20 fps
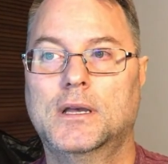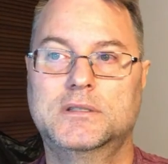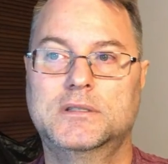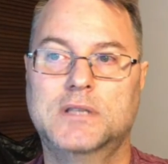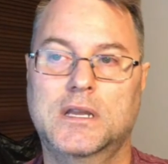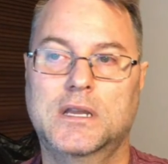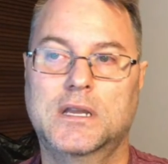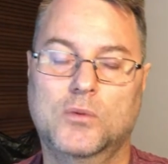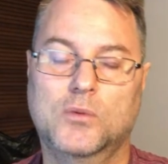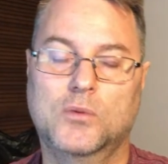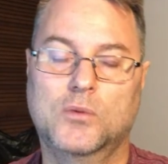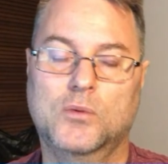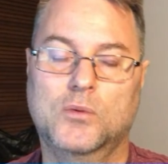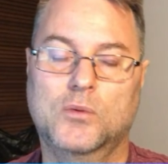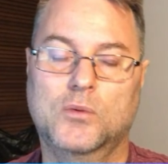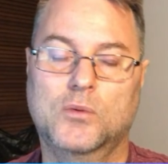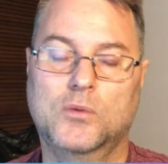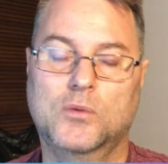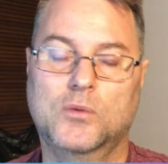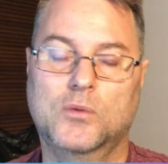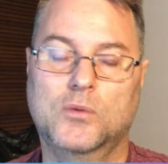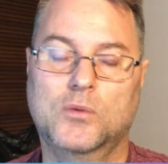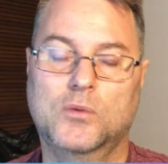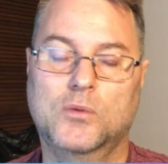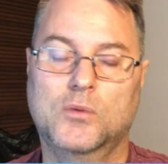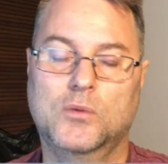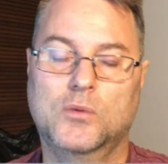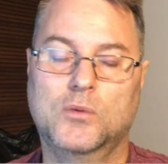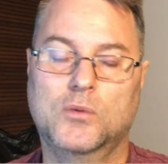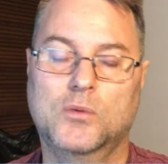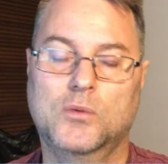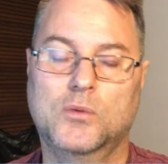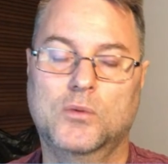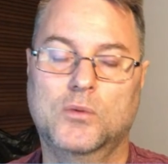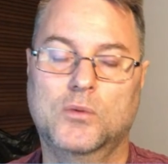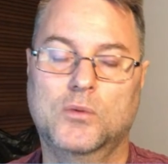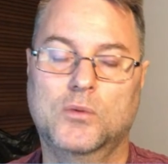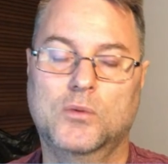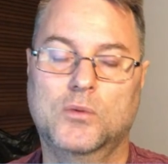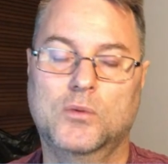ever so carefully.
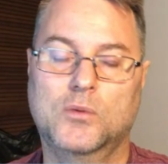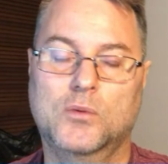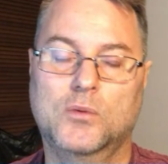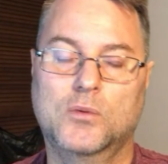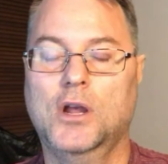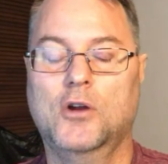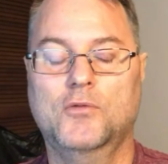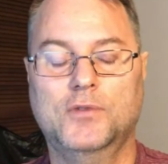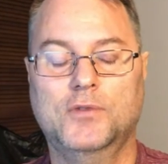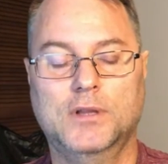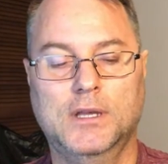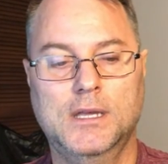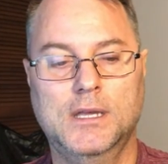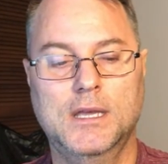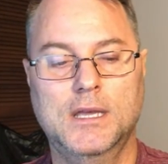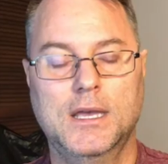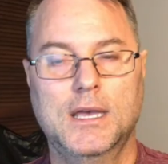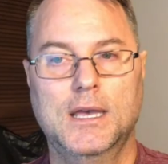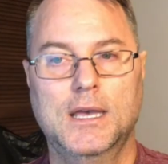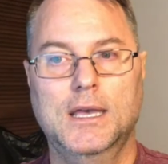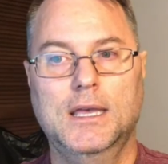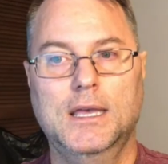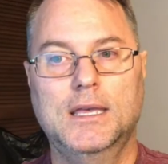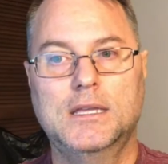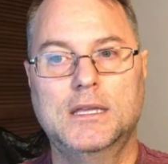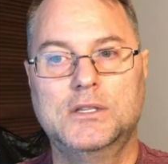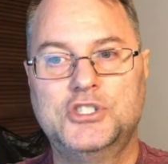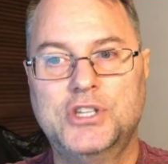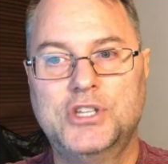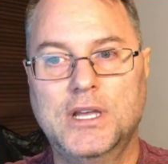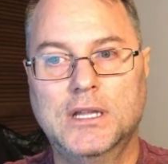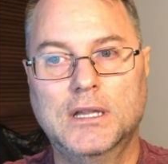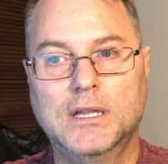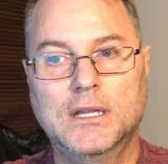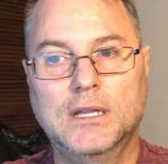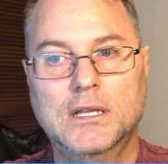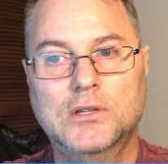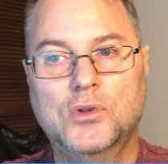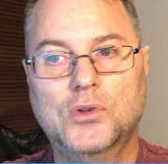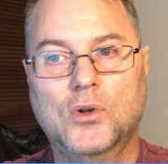He gently took off the bottom of
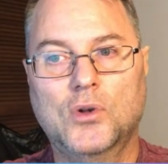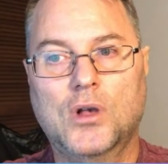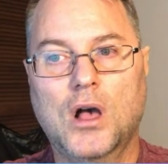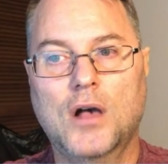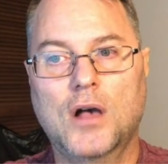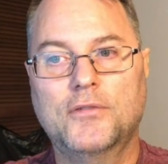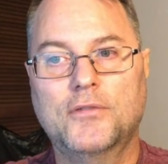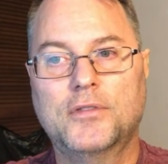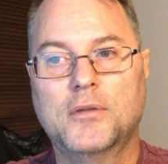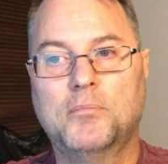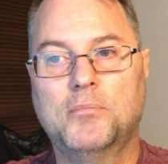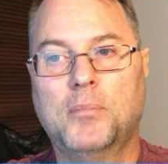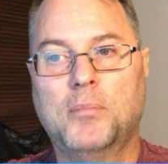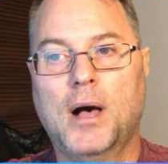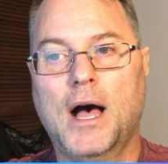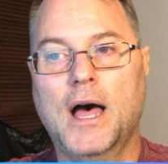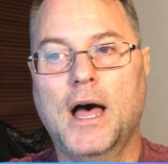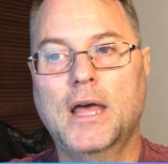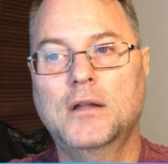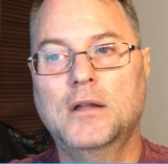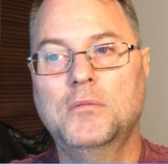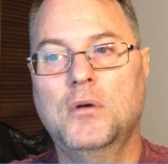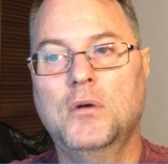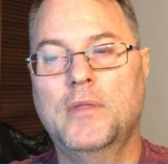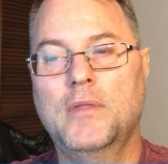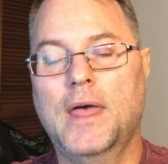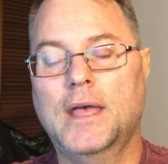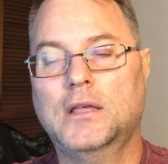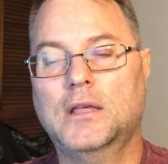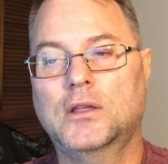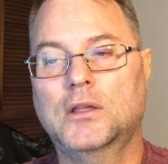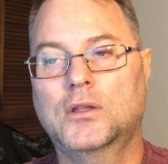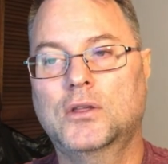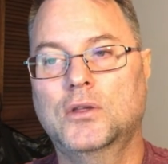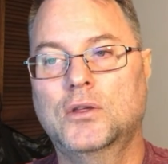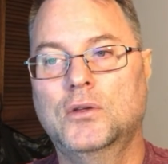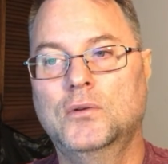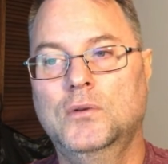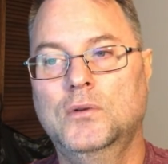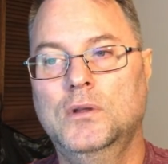that cocoon and he split it
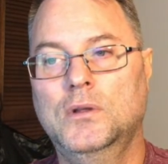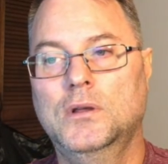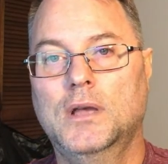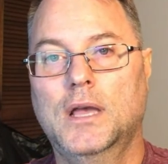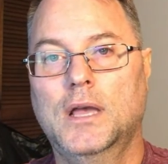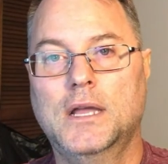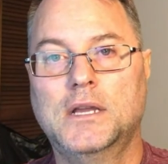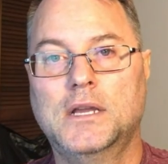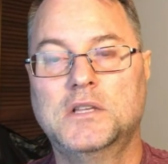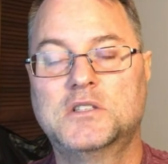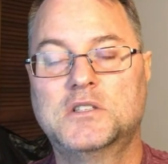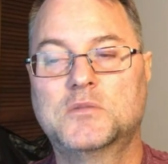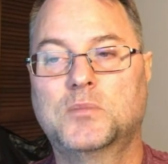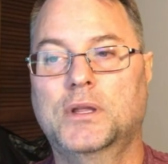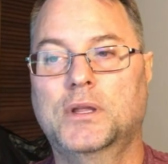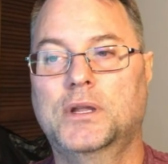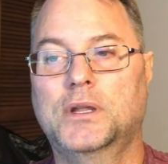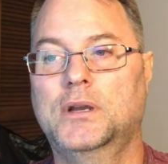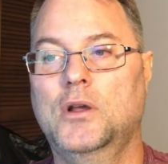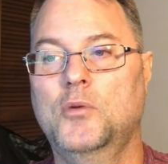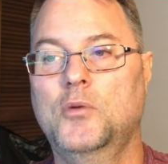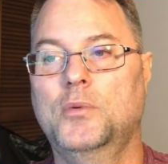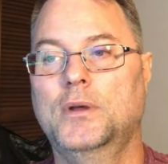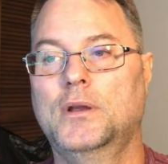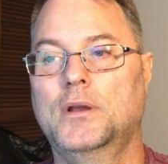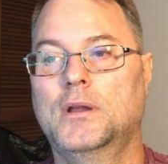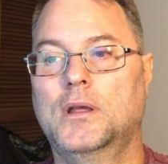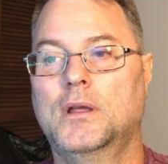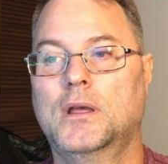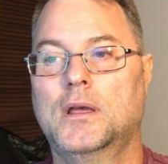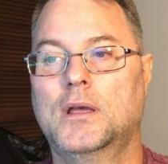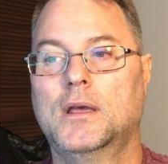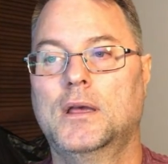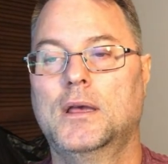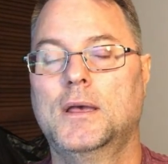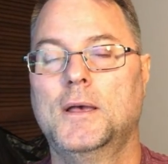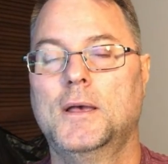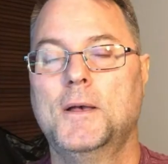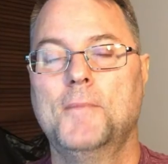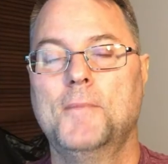open. And
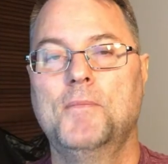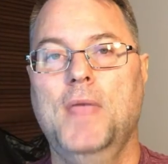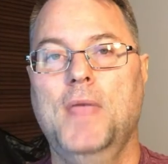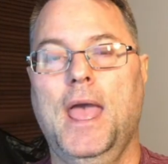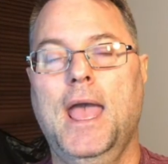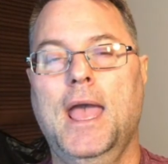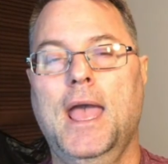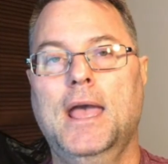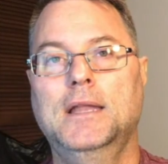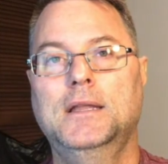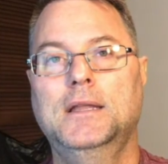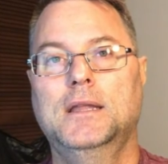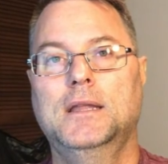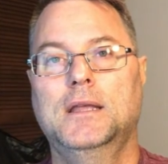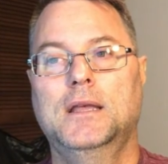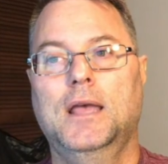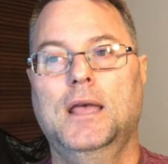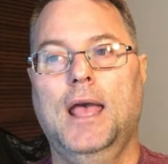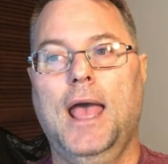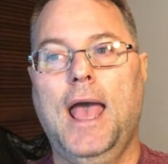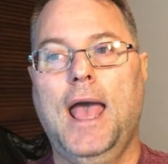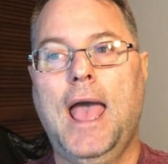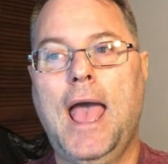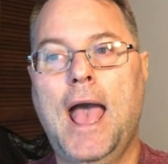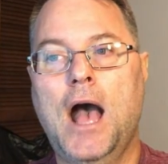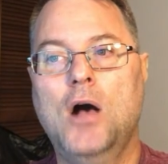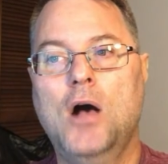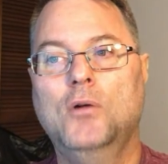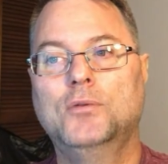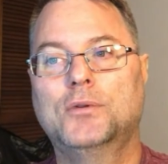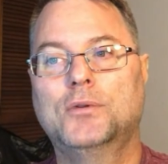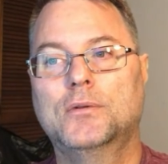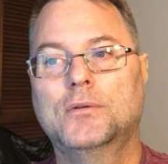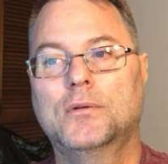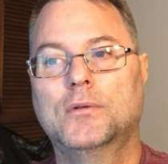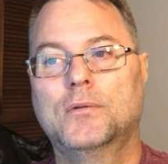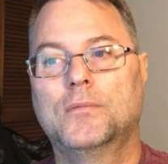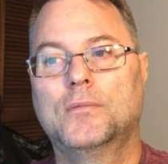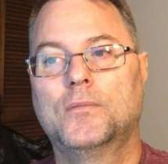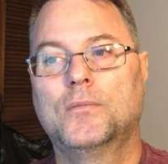out of it dropped
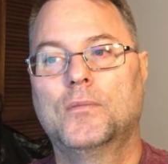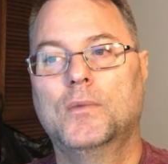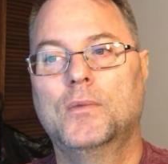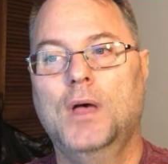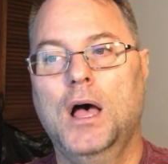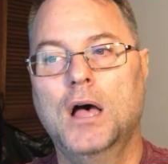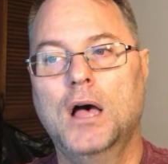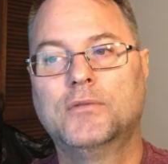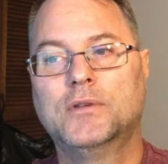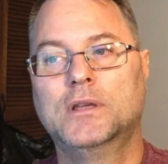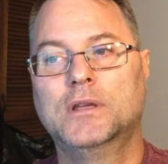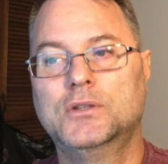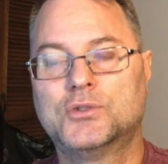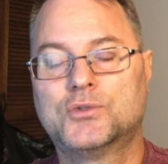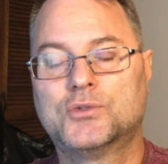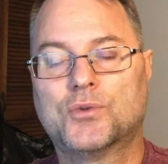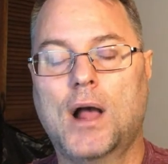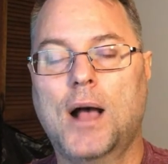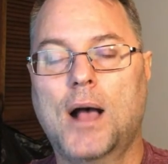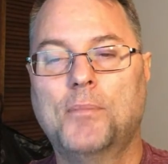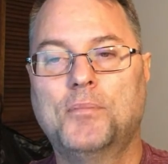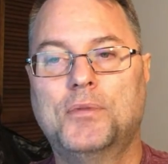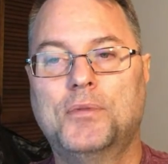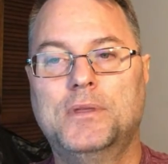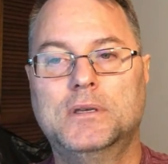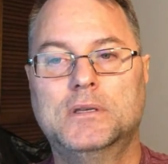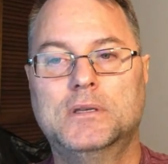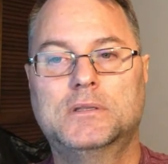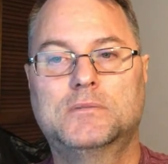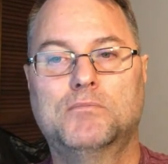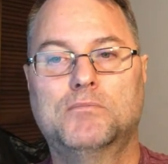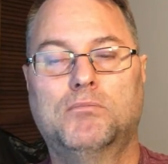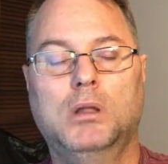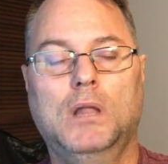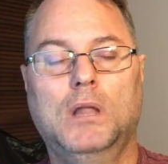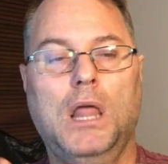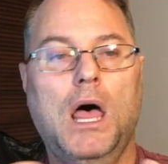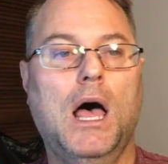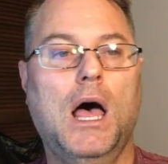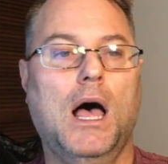this blob
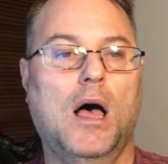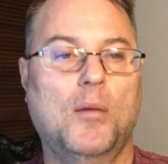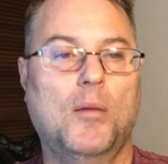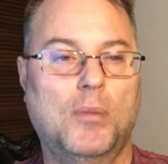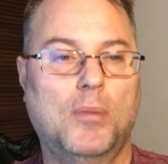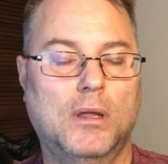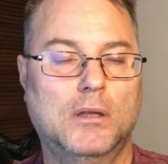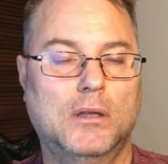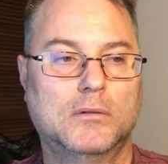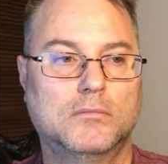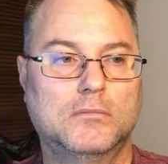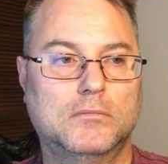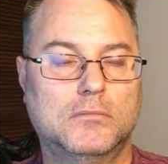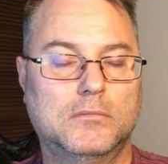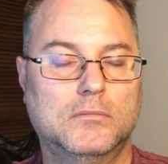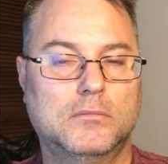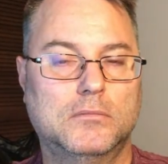and it killed the